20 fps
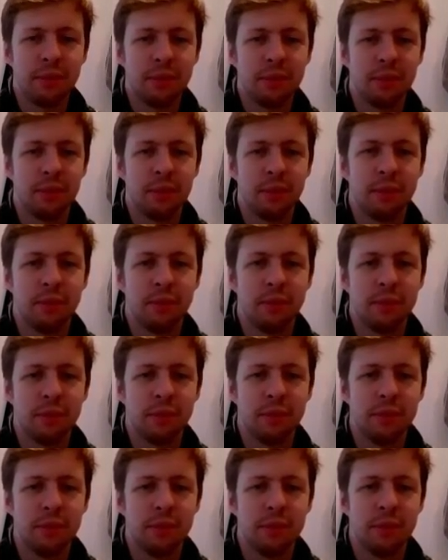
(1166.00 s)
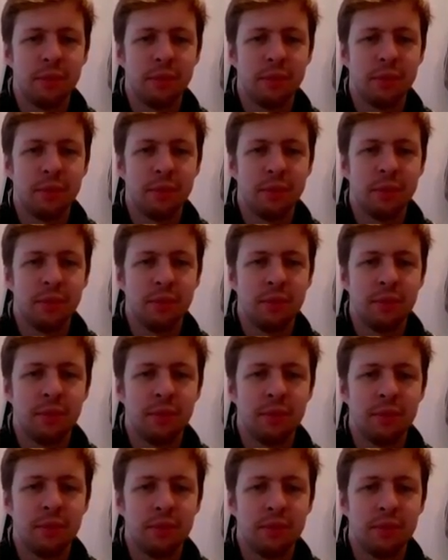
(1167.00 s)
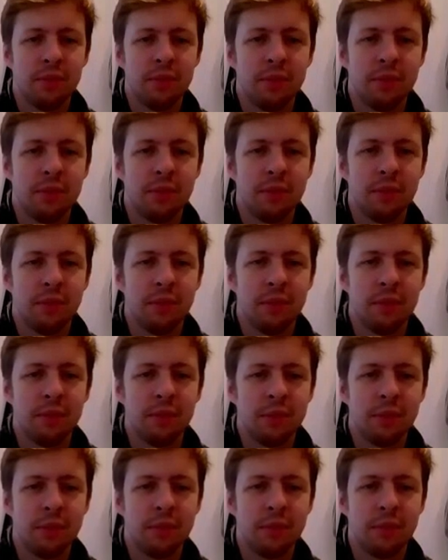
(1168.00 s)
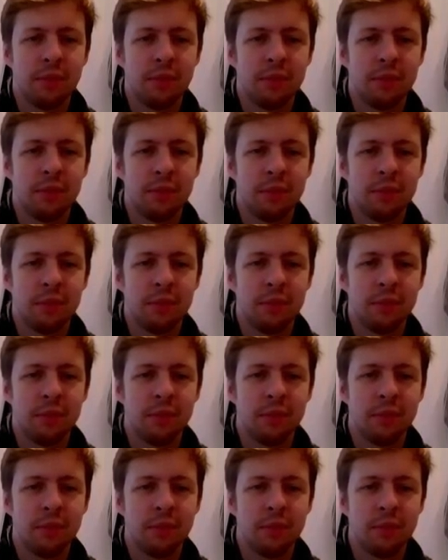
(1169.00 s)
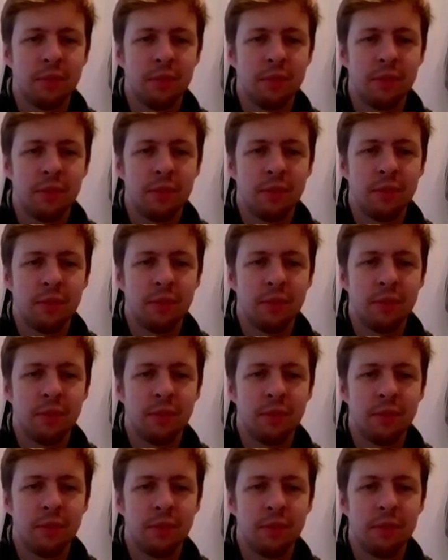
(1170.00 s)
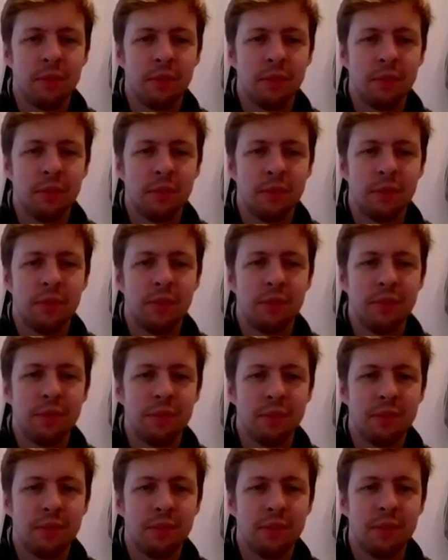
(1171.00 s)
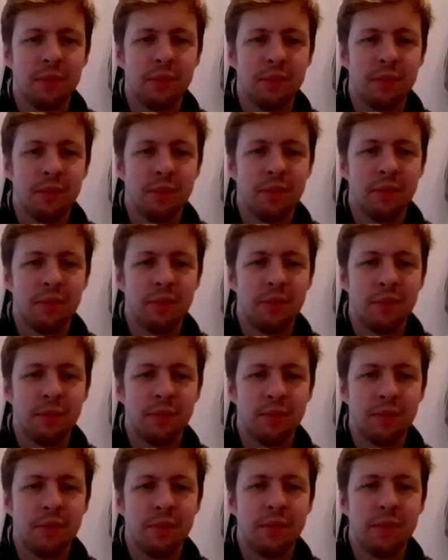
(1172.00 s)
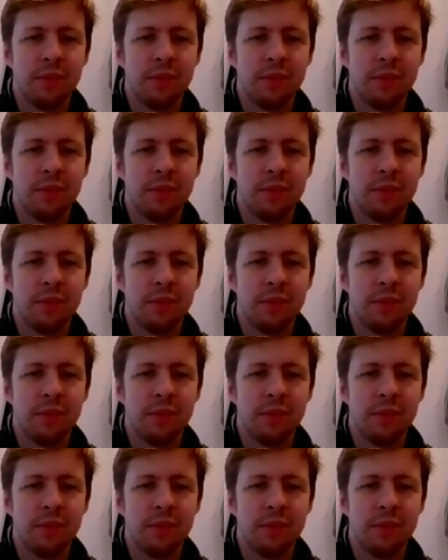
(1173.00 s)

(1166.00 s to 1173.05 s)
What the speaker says: (not speaking)